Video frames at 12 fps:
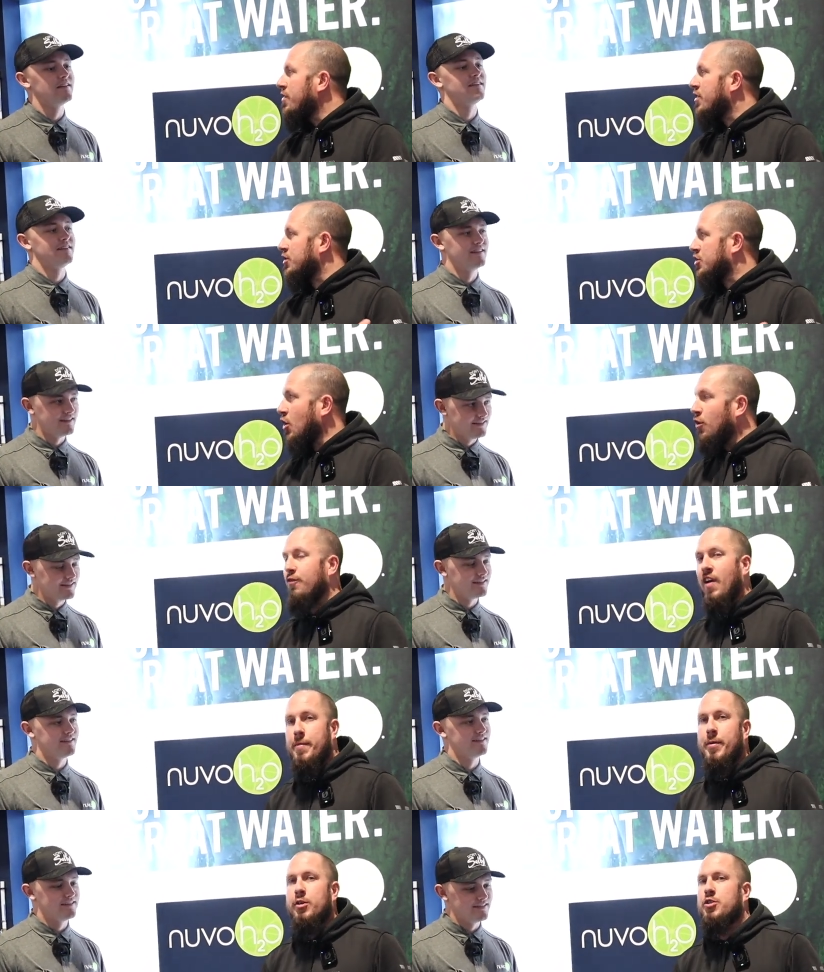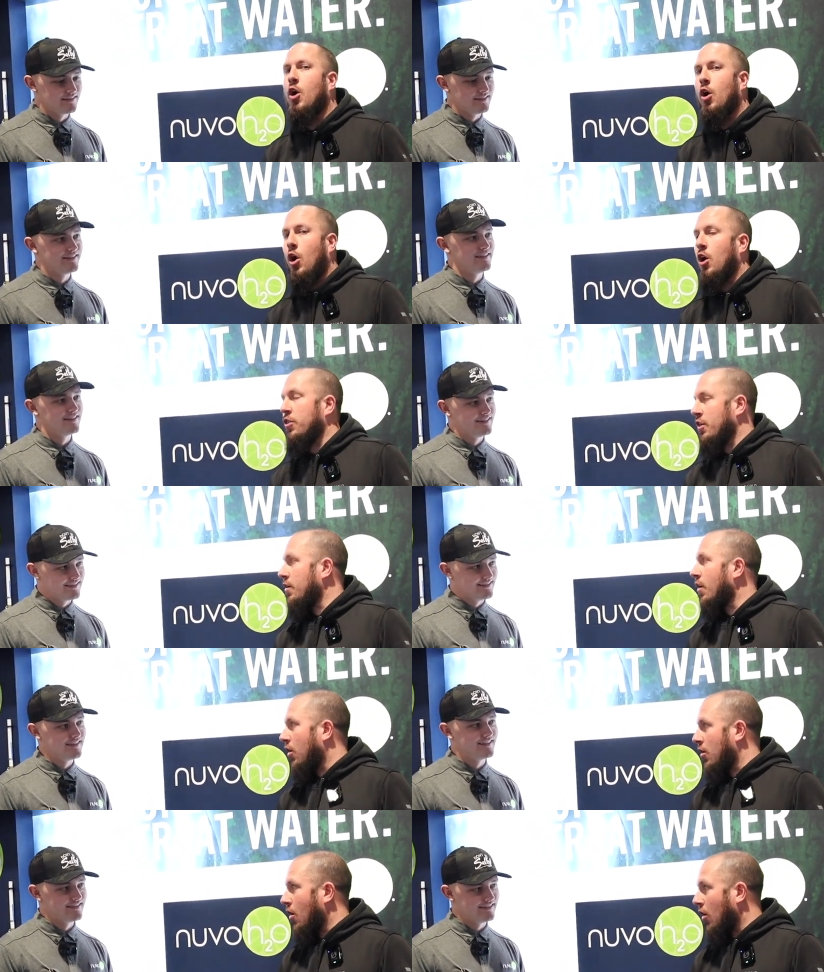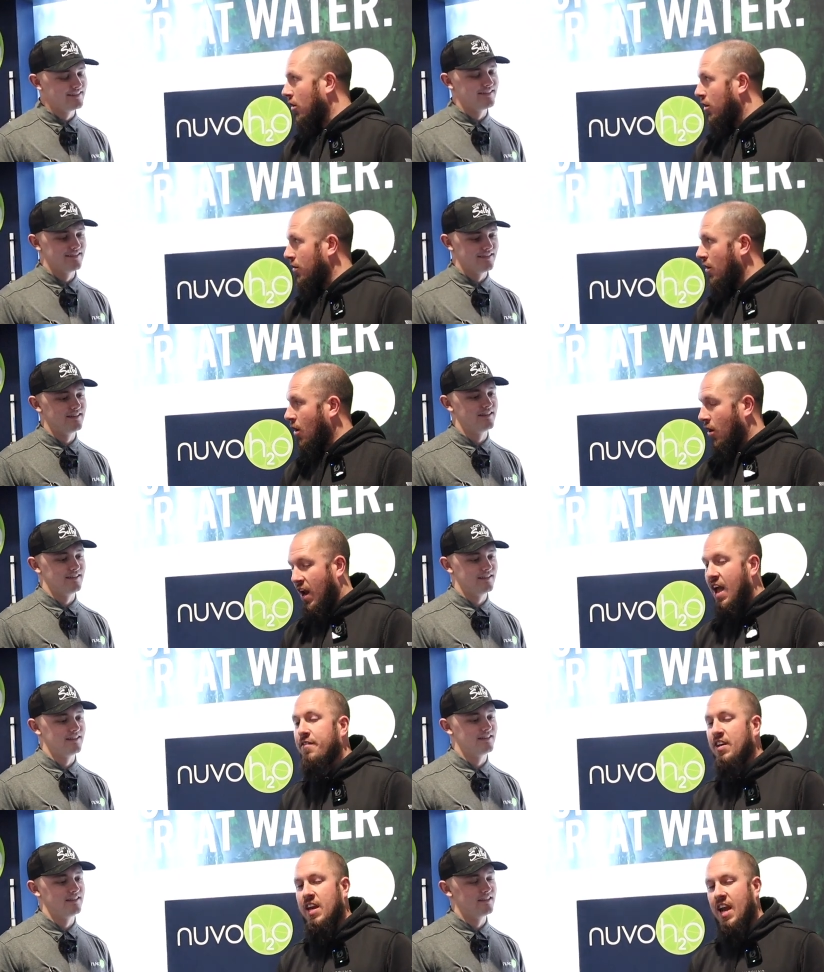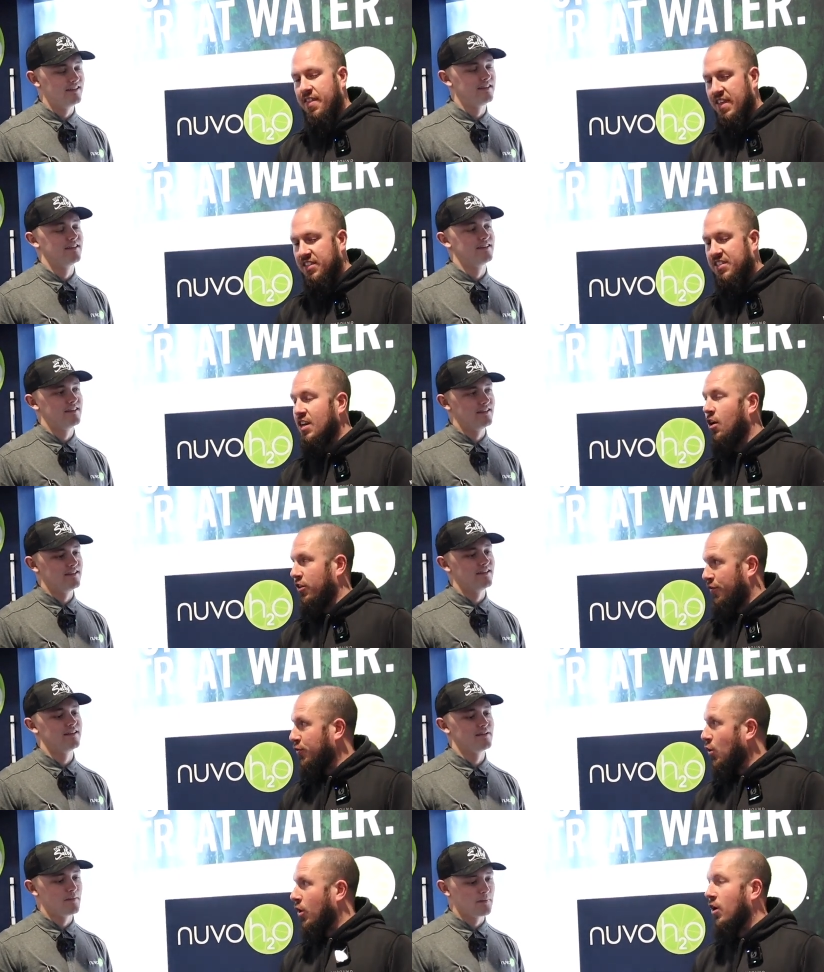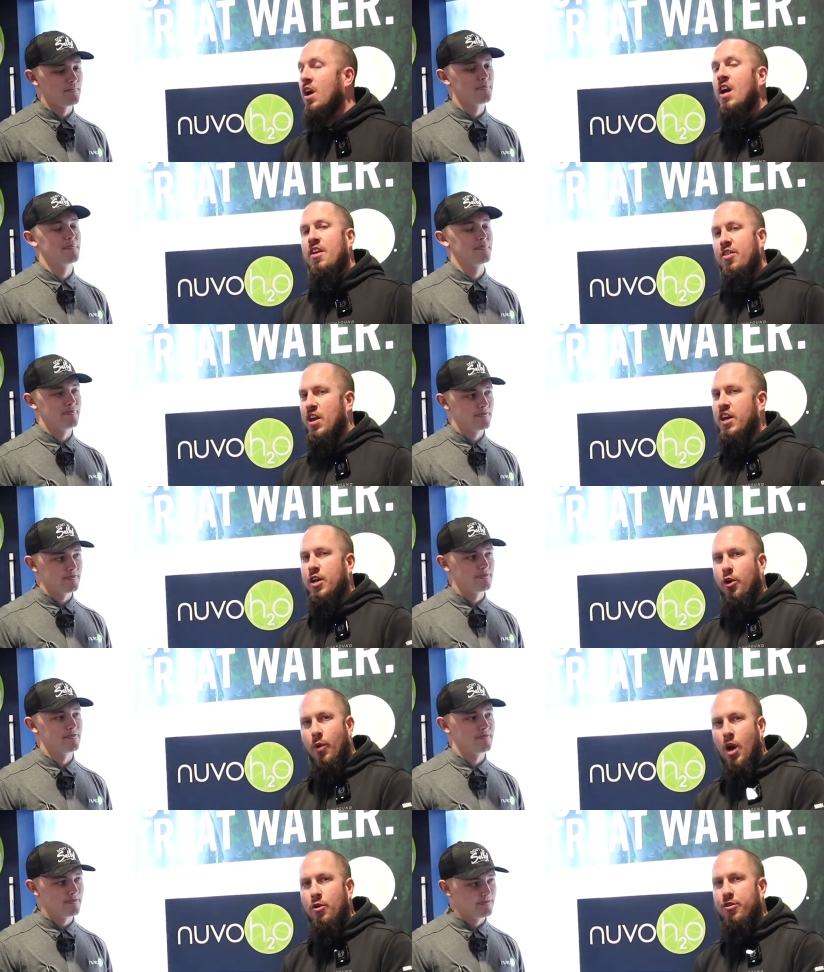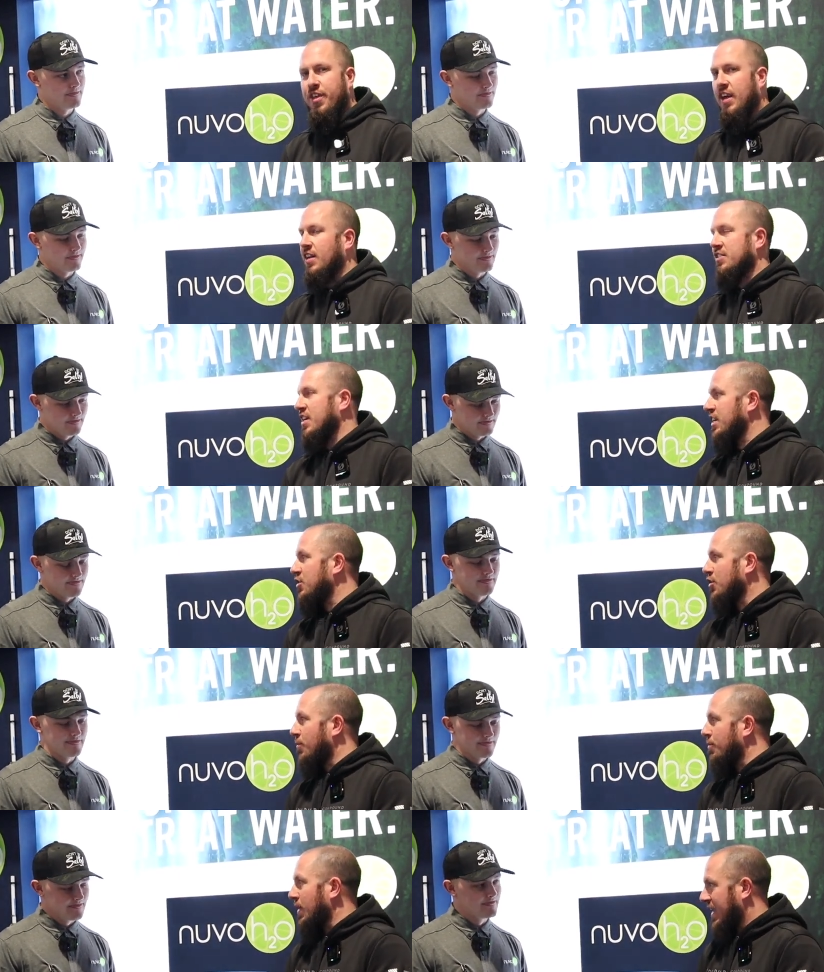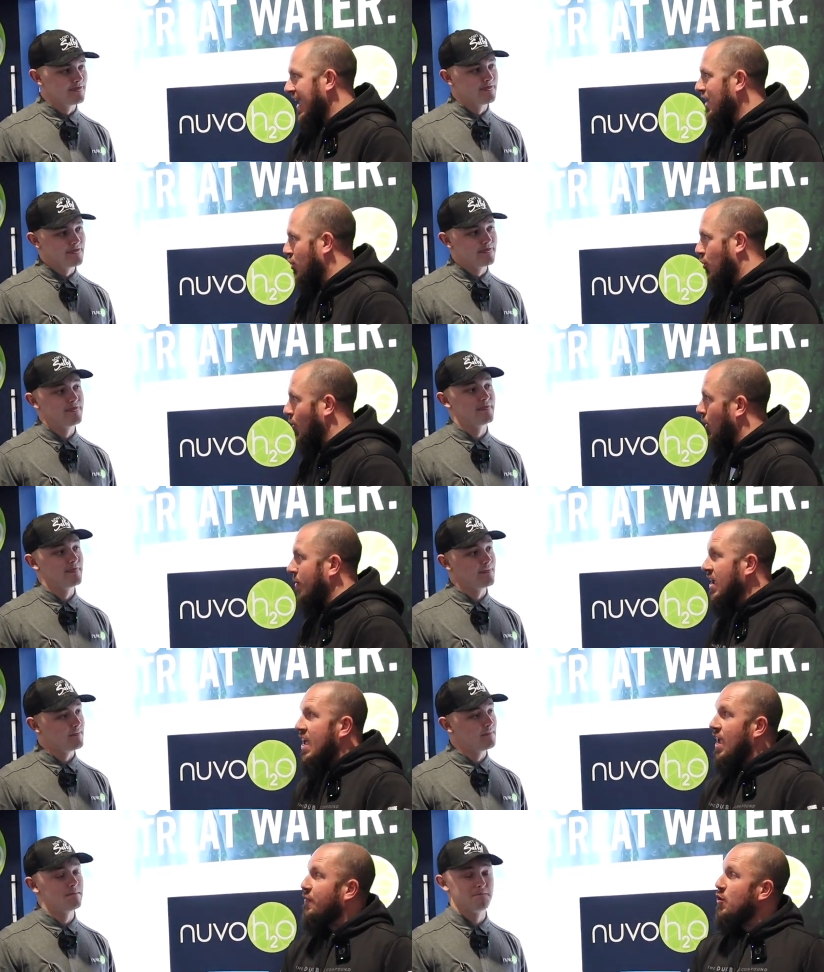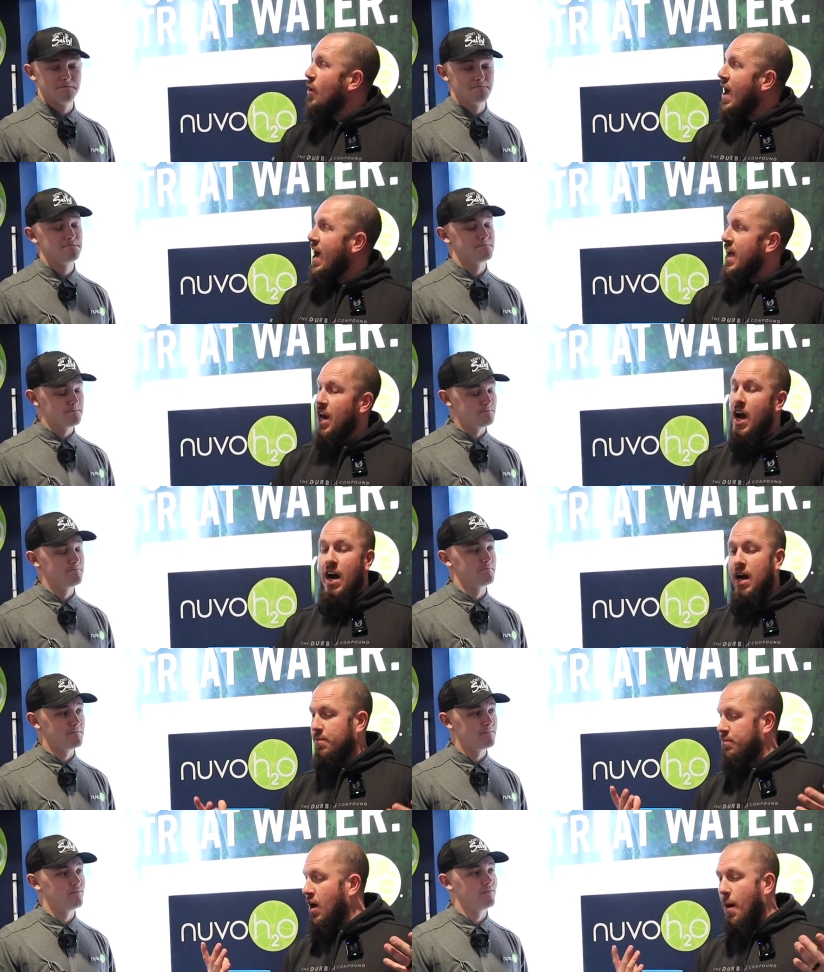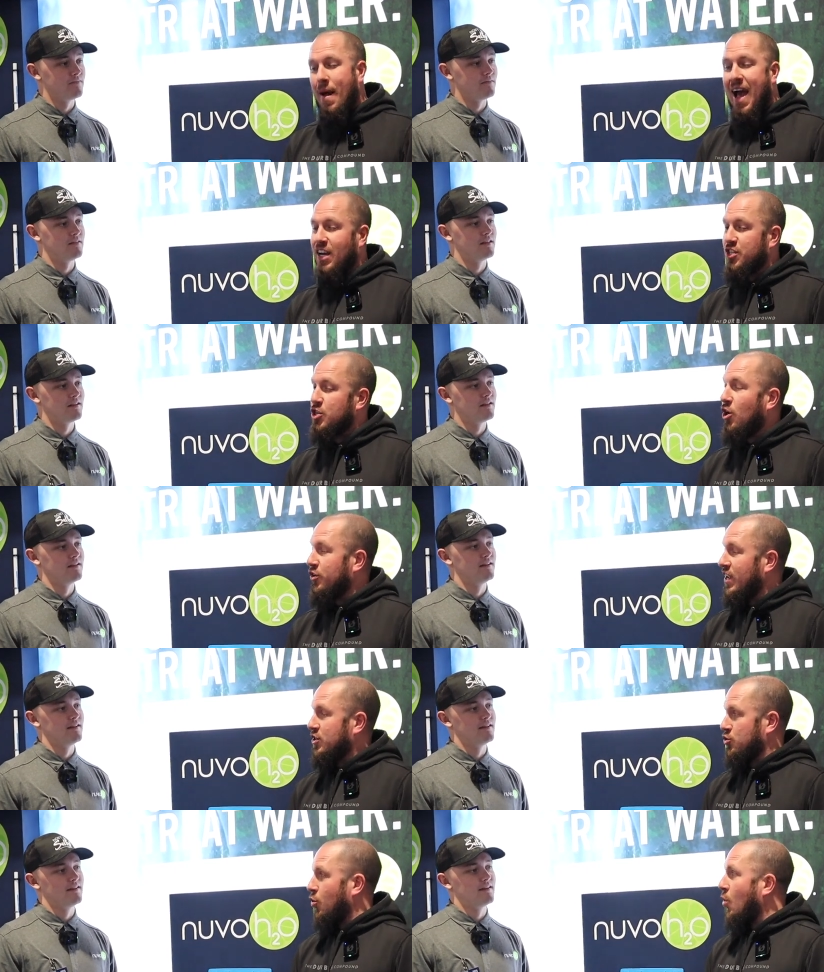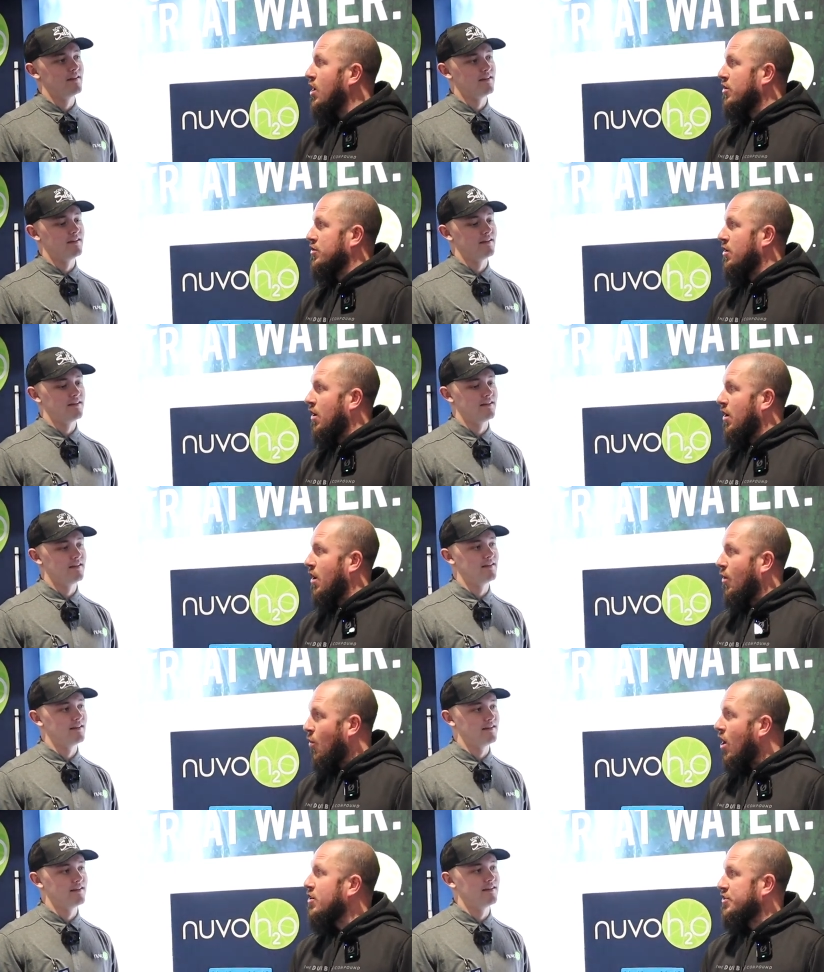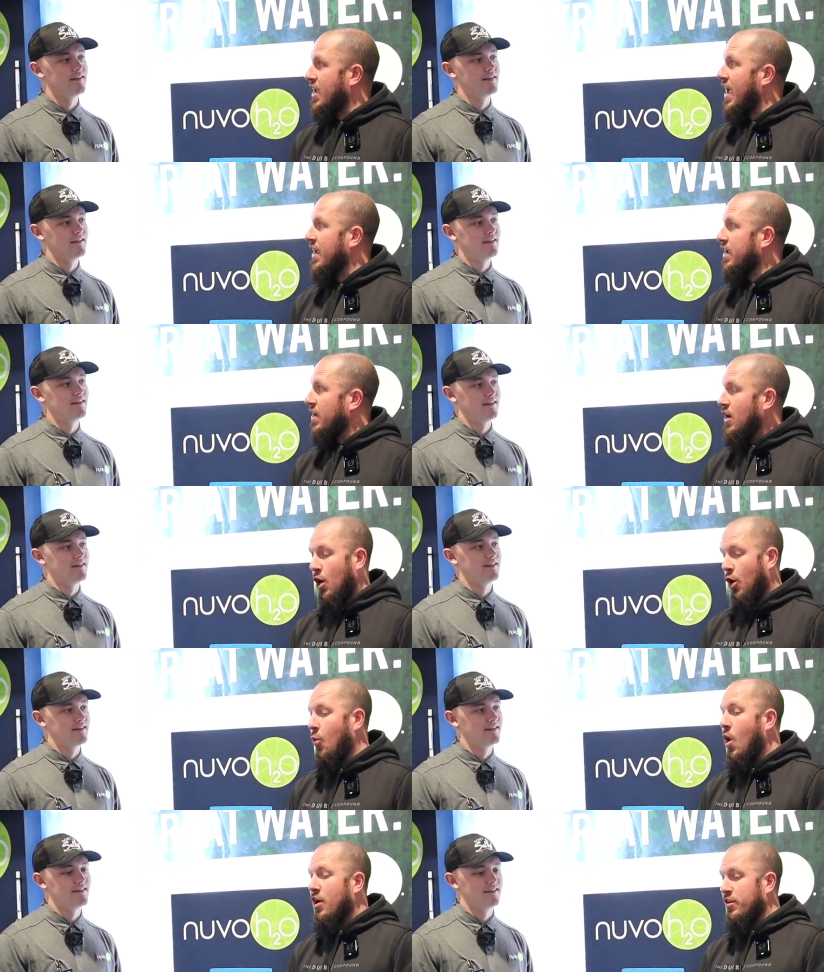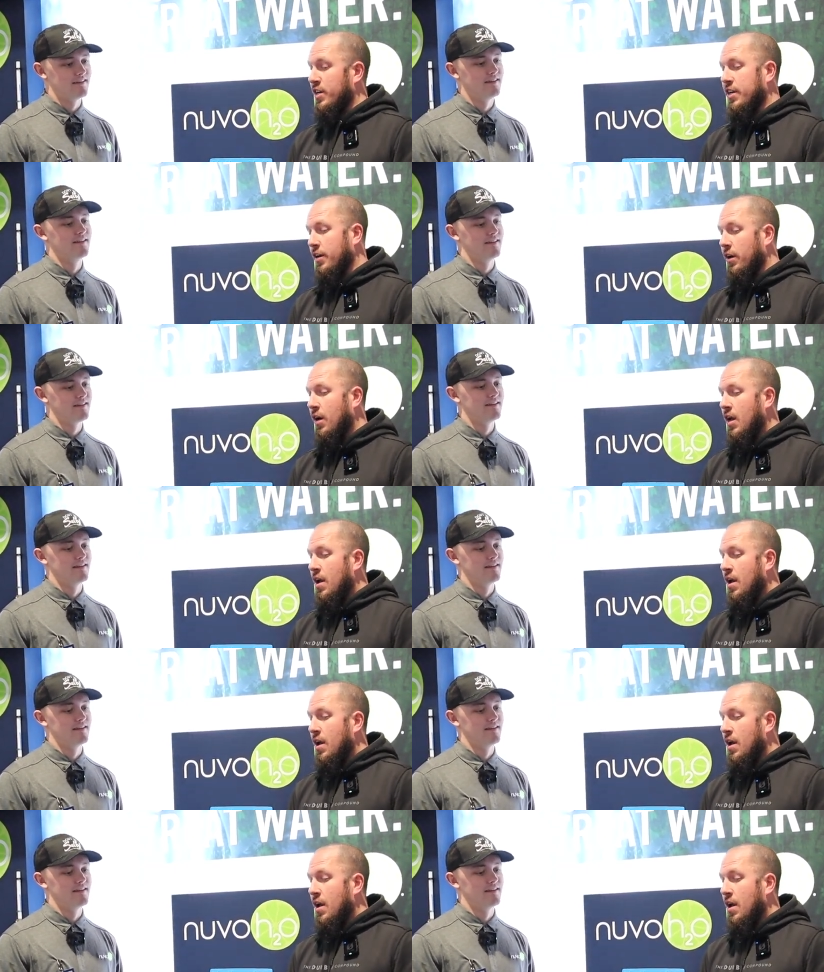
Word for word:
Speaker 1: the salt vapors are on the are, are are heavy and they sit on the floor. They corrode things in your mechanical room. If you had a, a bag of salt next to a water uh, a water tank or water heater,